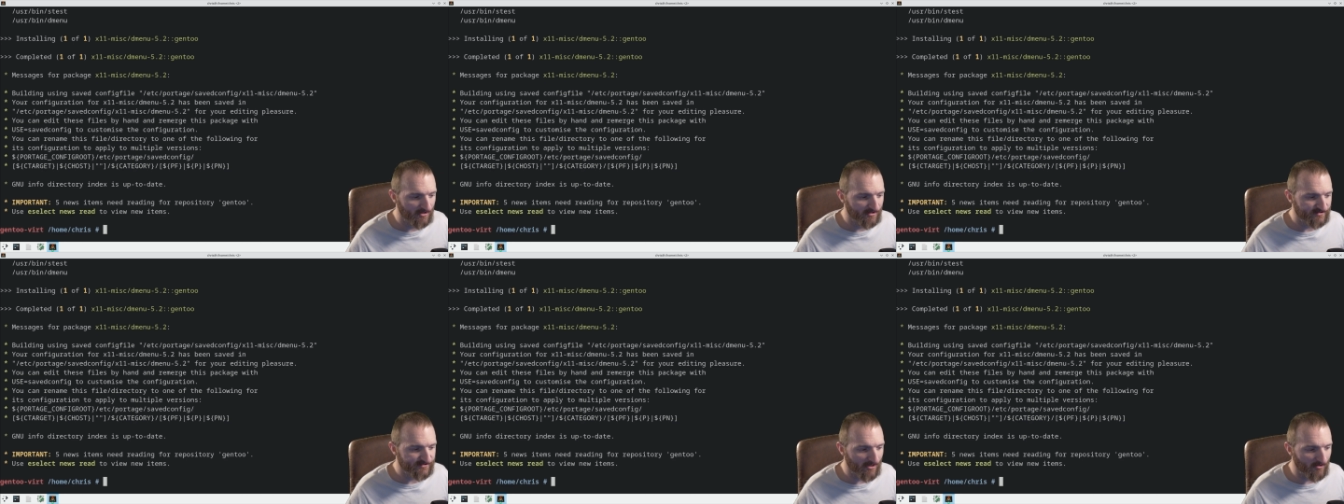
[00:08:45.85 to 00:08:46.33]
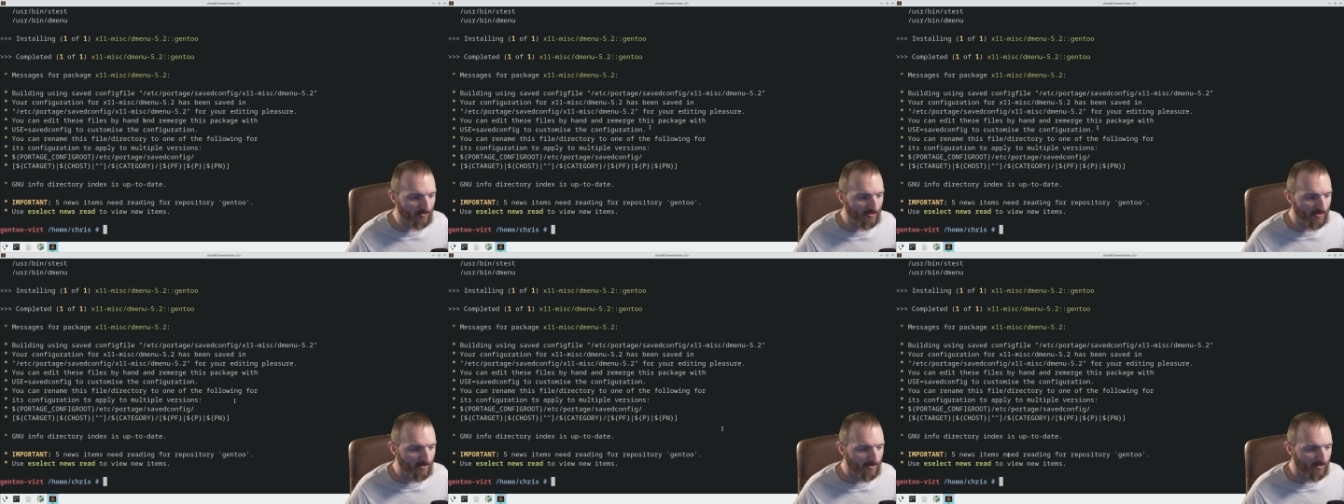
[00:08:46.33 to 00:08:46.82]
So
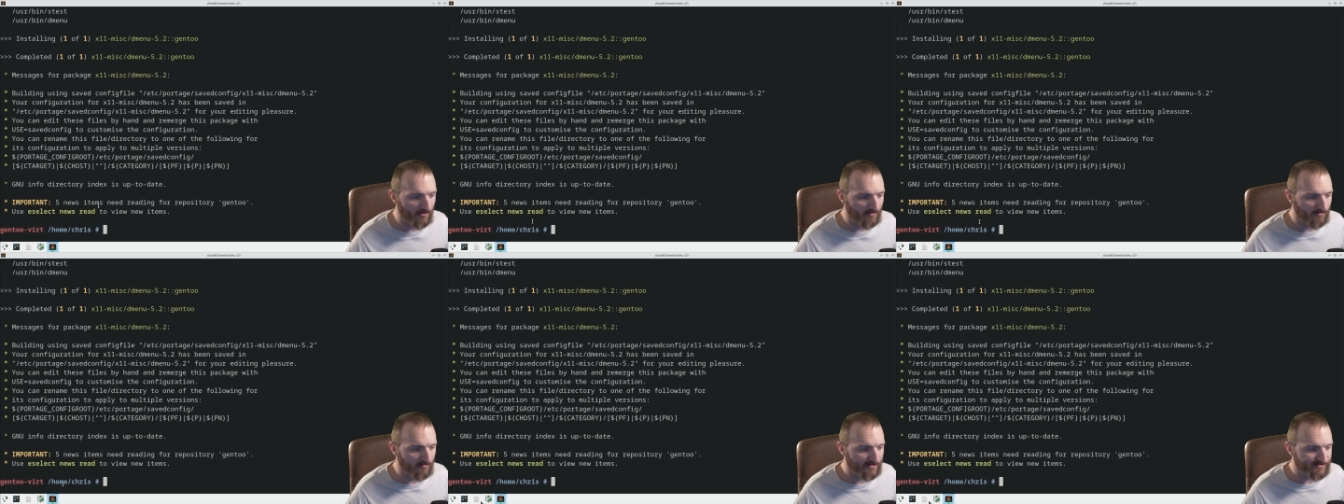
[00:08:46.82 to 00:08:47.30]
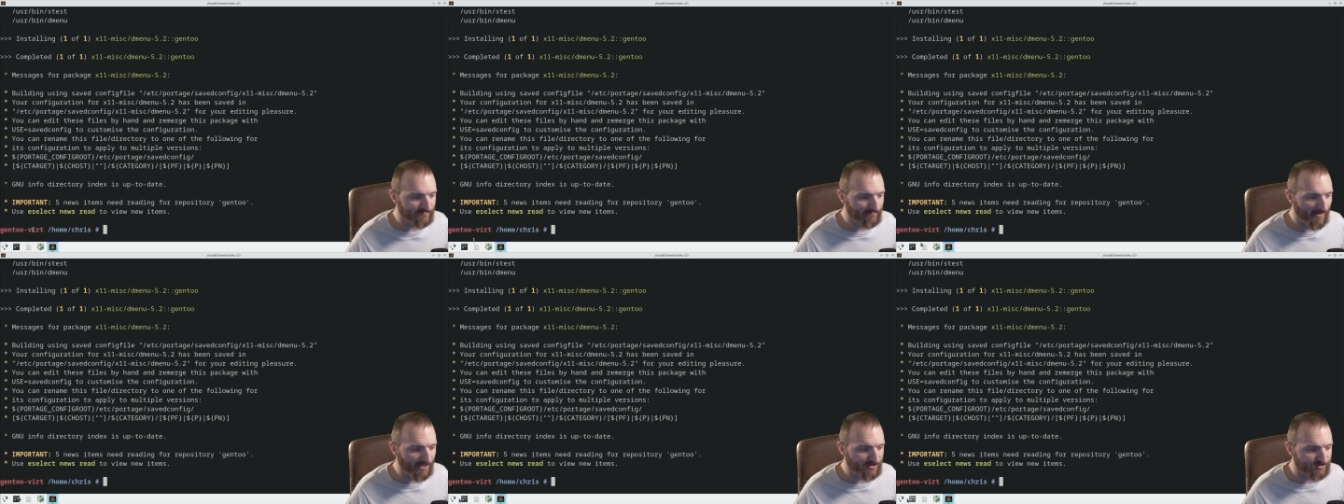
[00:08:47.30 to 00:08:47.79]
let's
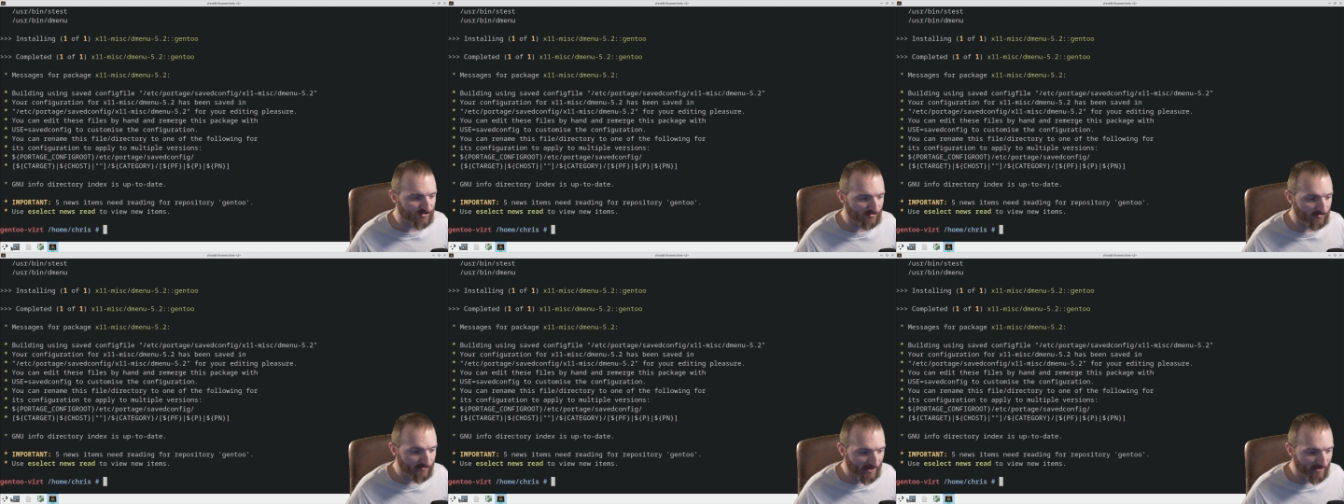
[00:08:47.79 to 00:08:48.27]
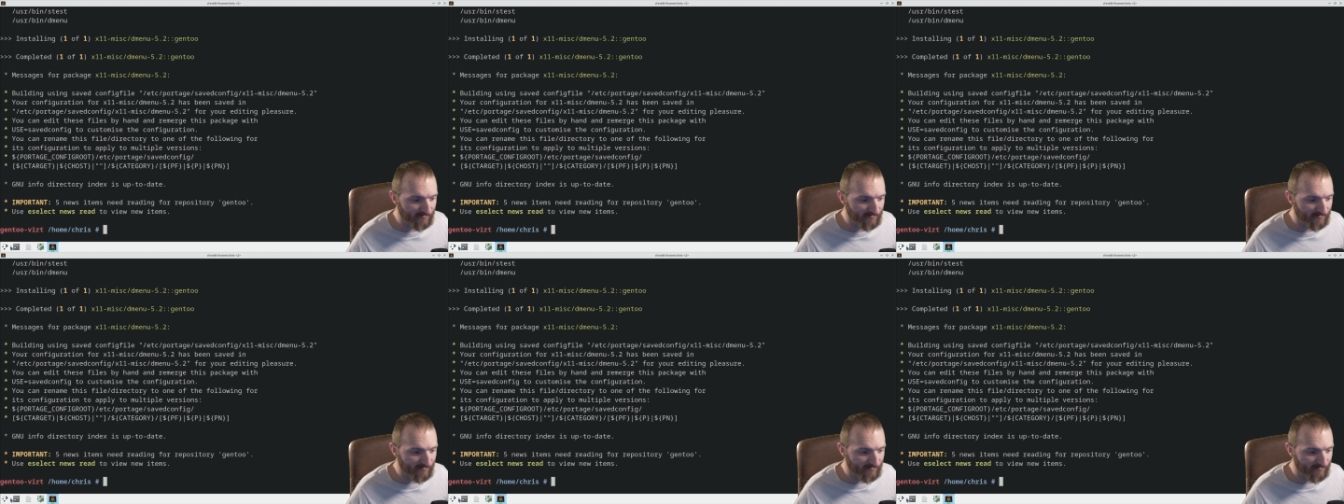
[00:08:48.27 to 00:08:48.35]
make sure that